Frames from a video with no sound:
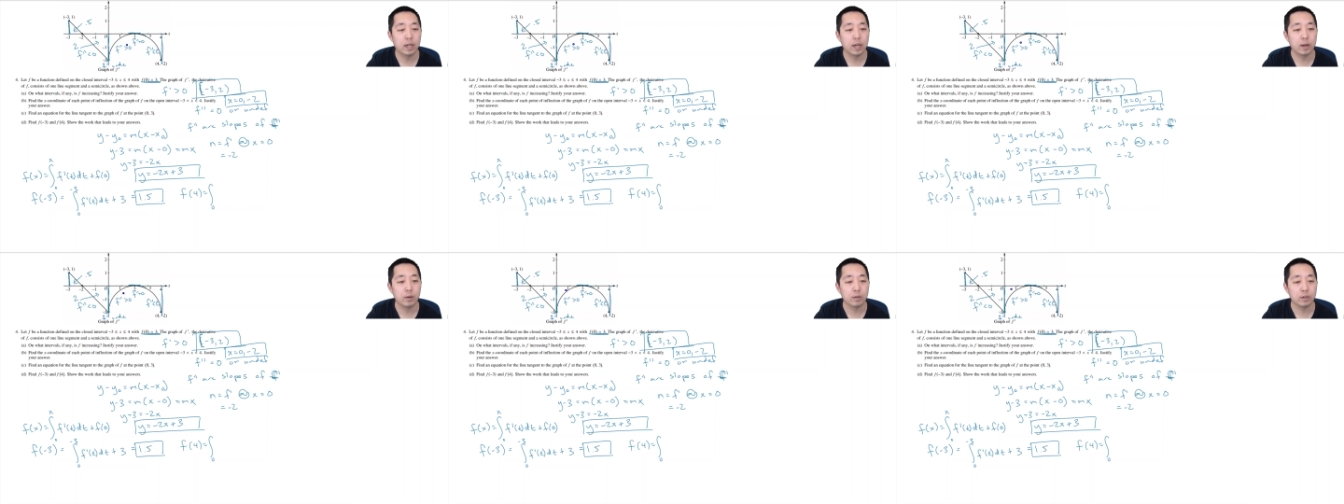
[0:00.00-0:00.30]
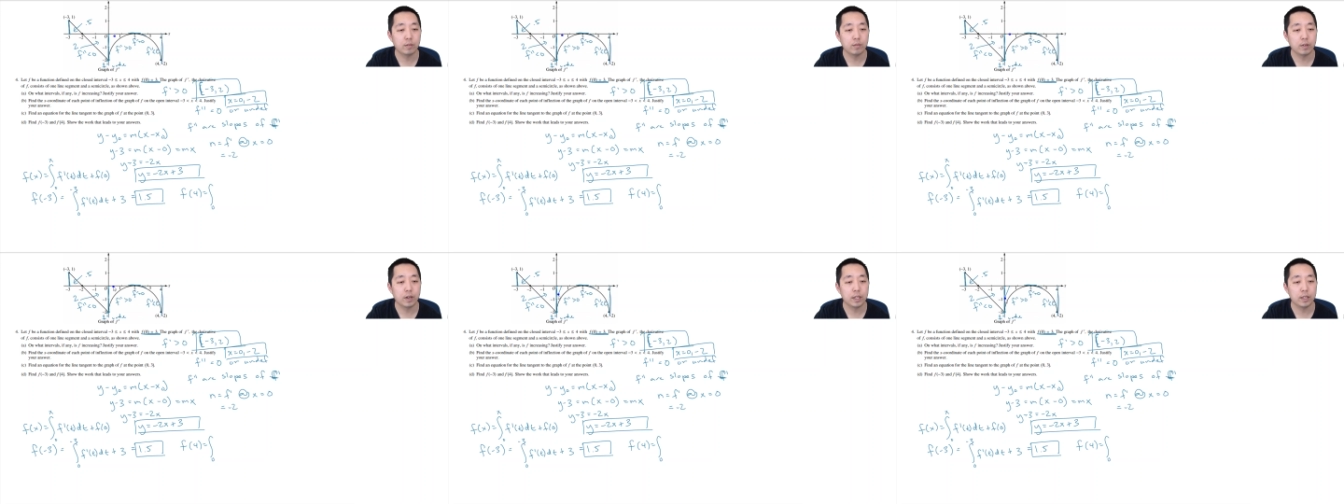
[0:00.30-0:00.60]
I want
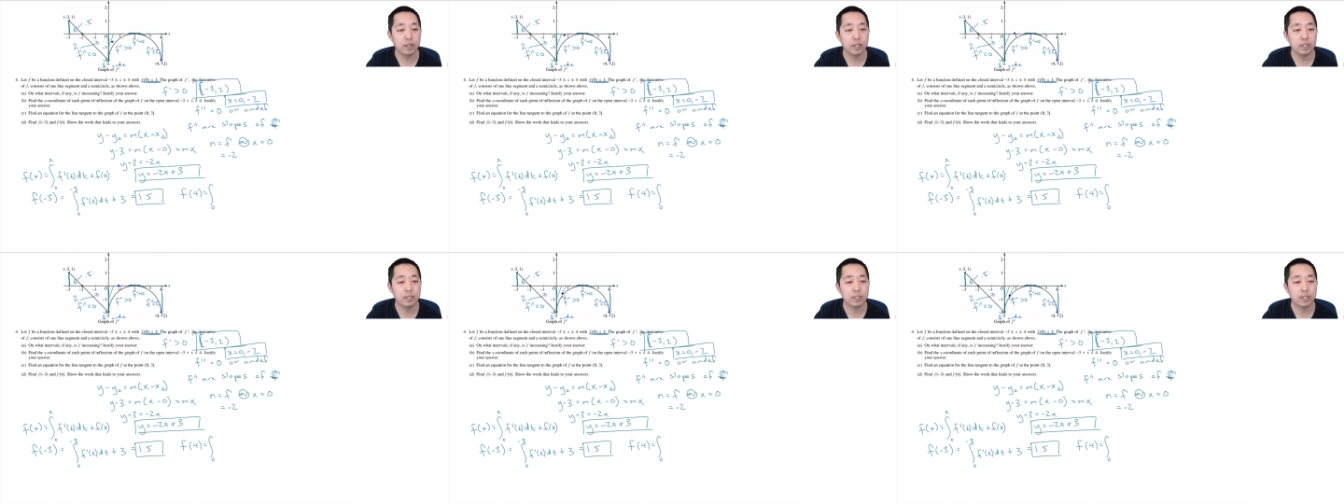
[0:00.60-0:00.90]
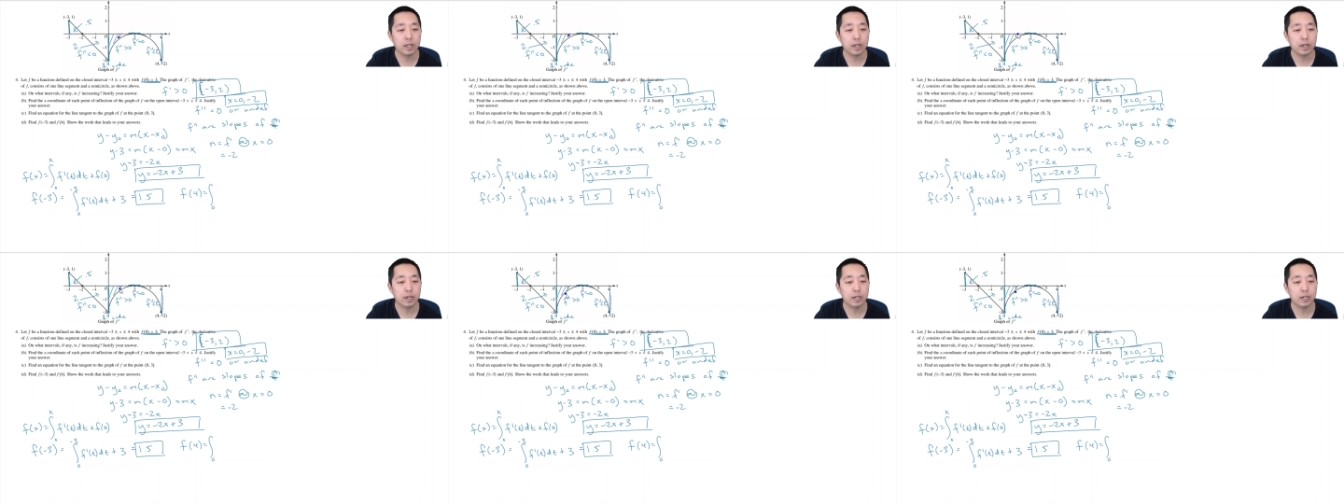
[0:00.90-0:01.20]
to find this
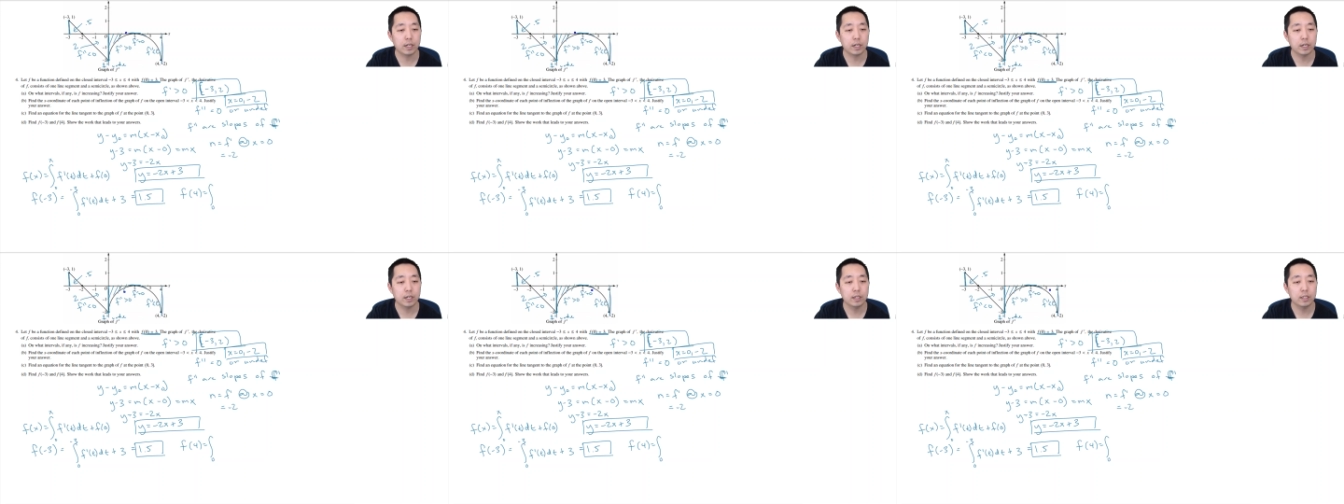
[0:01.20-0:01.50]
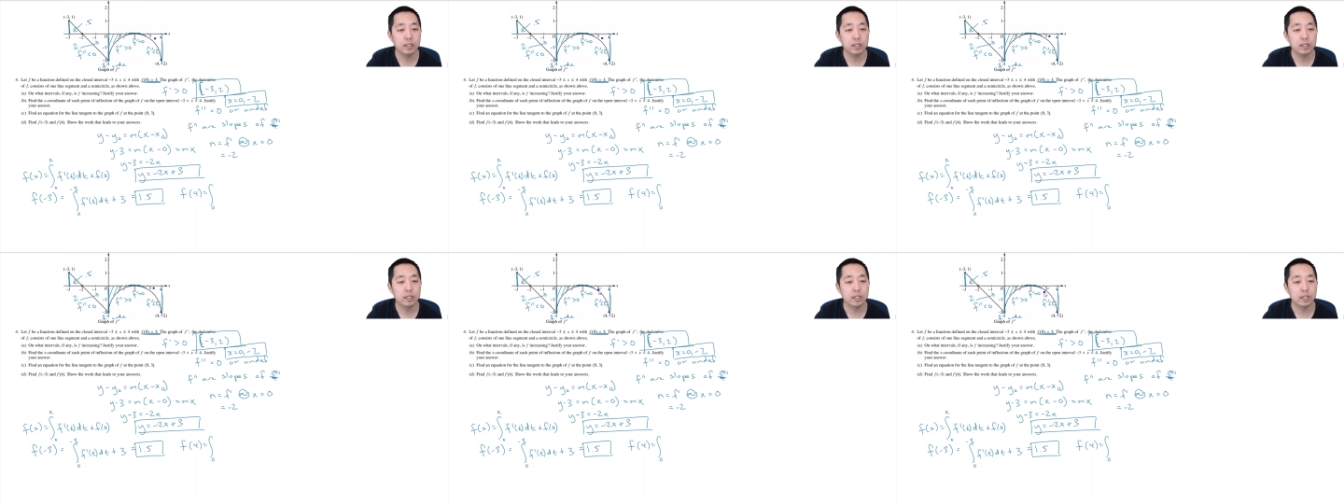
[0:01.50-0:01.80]
area.
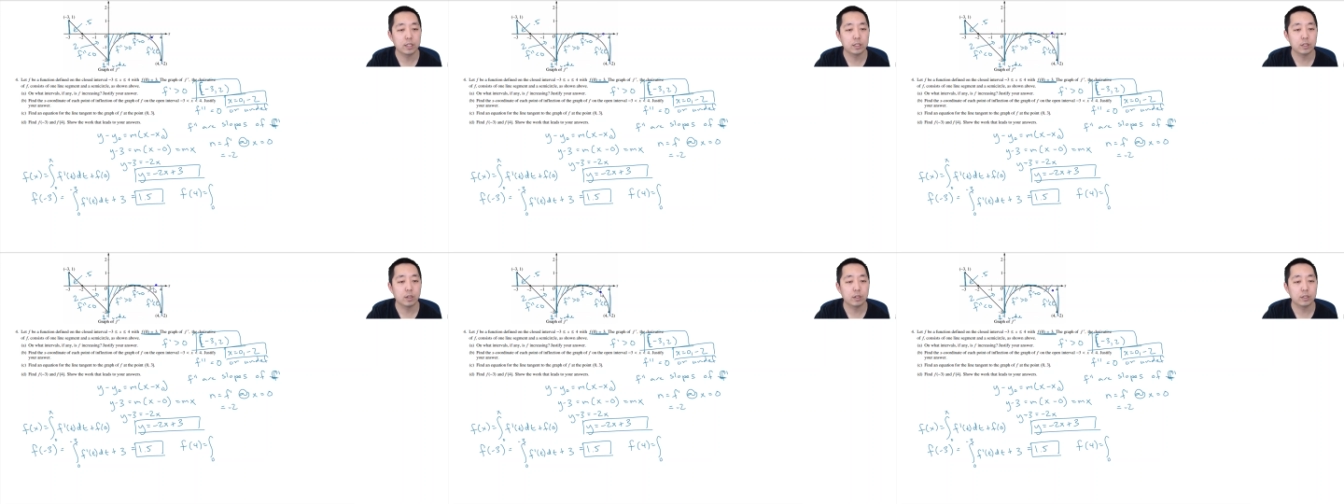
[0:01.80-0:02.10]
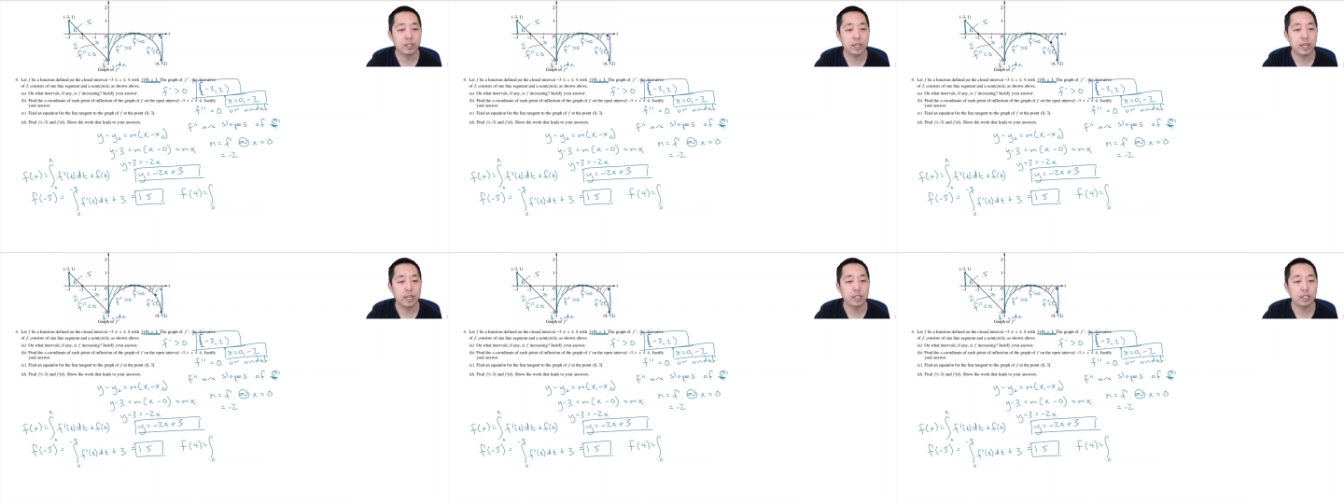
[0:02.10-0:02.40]
It's all
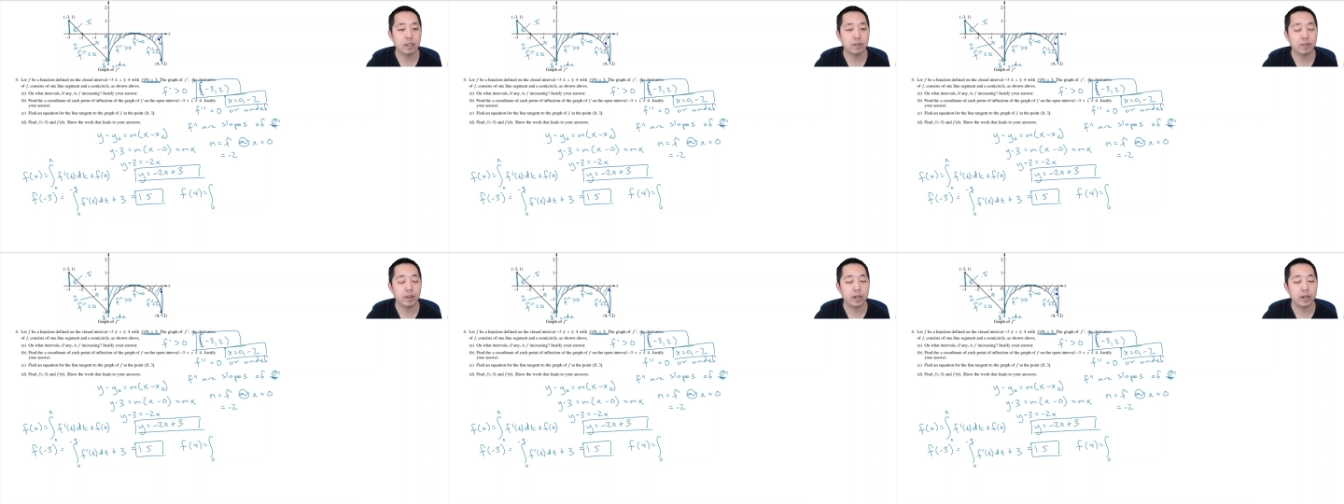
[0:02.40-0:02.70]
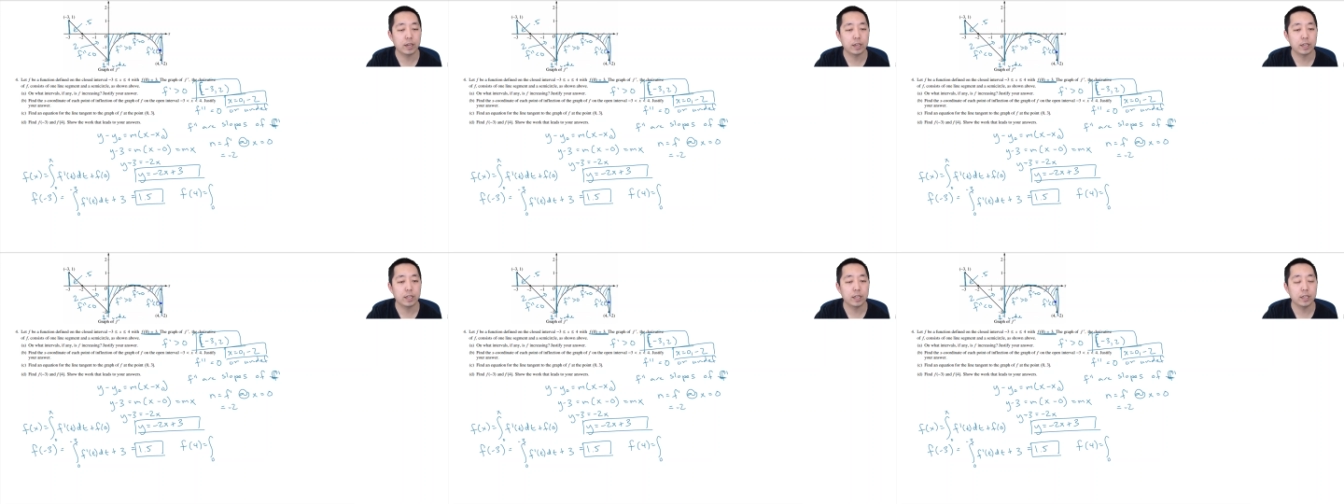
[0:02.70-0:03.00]
negative
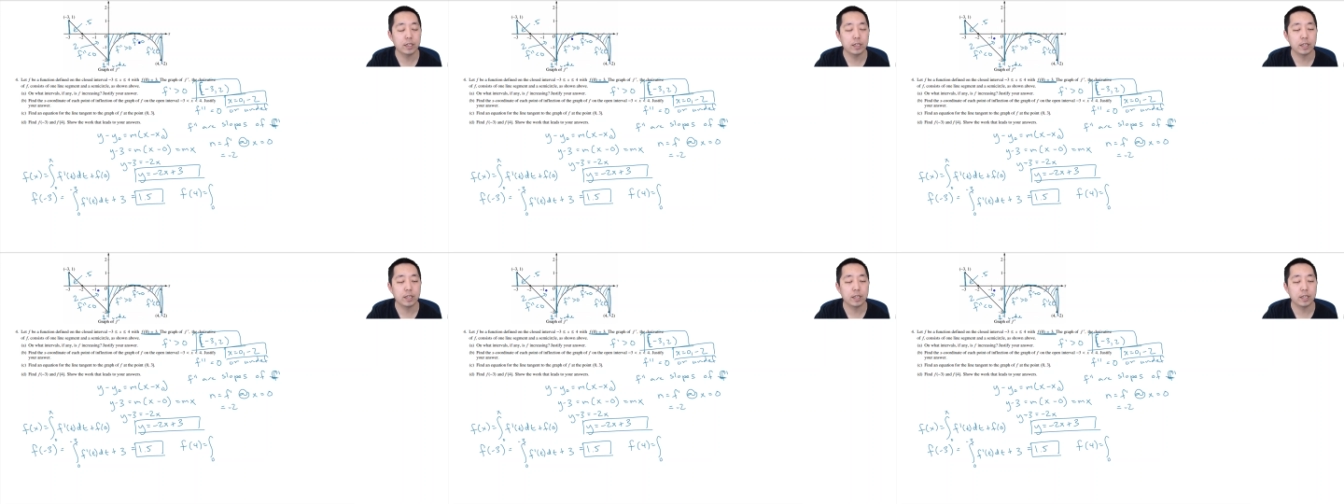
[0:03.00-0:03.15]
area,